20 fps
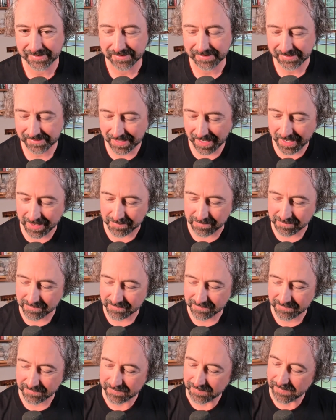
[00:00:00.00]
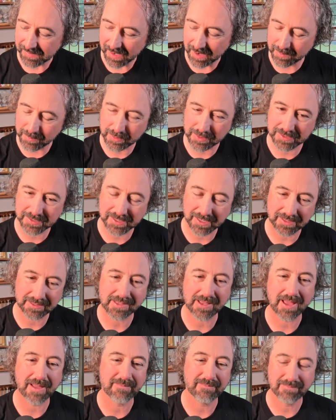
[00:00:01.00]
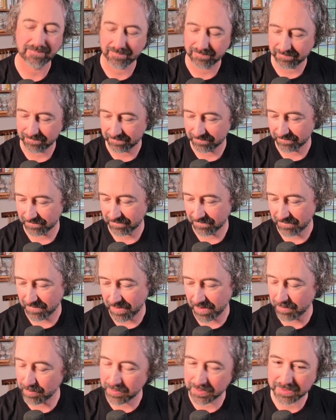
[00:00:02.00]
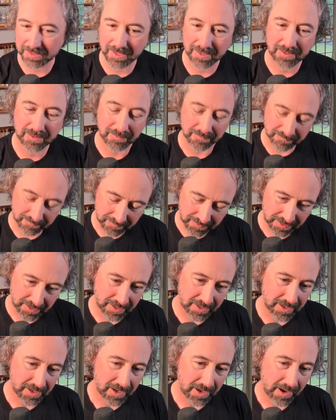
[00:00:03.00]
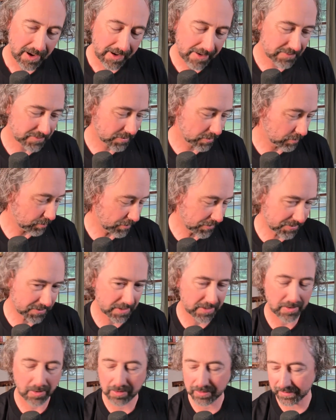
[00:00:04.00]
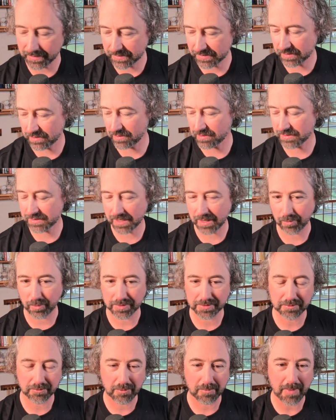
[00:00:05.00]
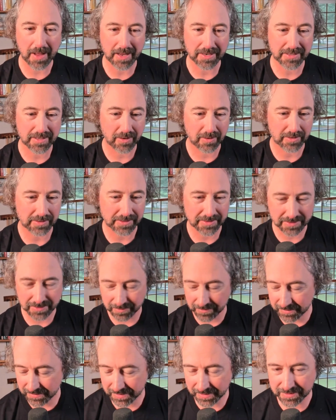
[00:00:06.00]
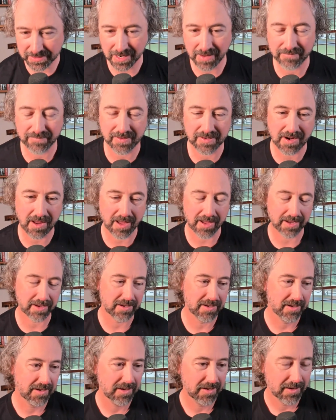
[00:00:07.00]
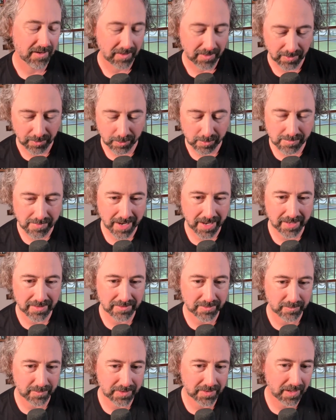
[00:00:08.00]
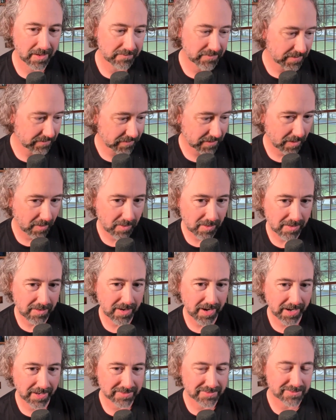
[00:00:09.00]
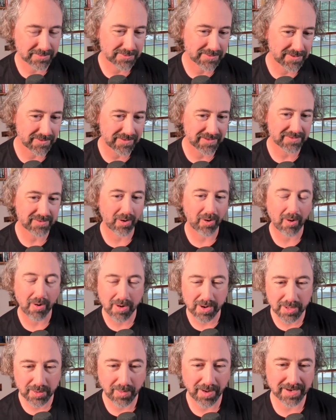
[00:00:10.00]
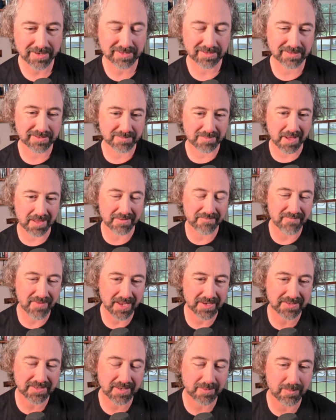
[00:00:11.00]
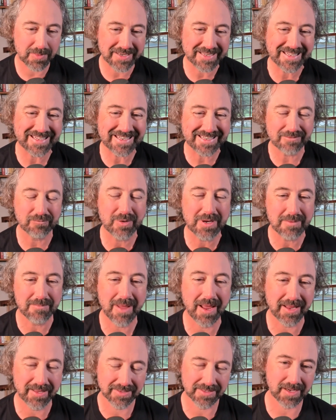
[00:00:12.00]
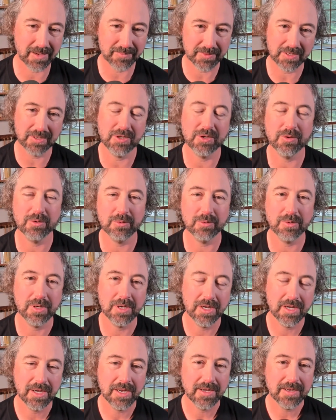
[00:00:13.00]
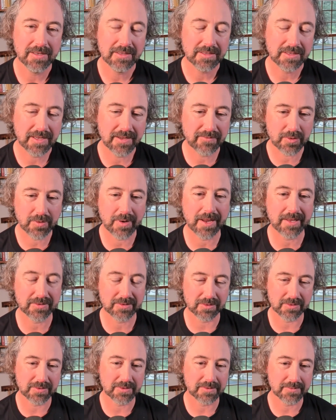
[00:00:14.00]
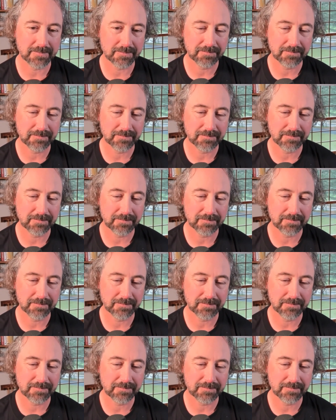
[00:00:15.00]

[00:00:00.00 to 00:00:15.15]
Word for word: Same. I appreciate that. I appreciate you. I also appreciate our listeners, and I want to remind our listeners that Jeff and I, oh man, that we love giving our answers to these hard questions about investing, but it remains up to you to give your answers.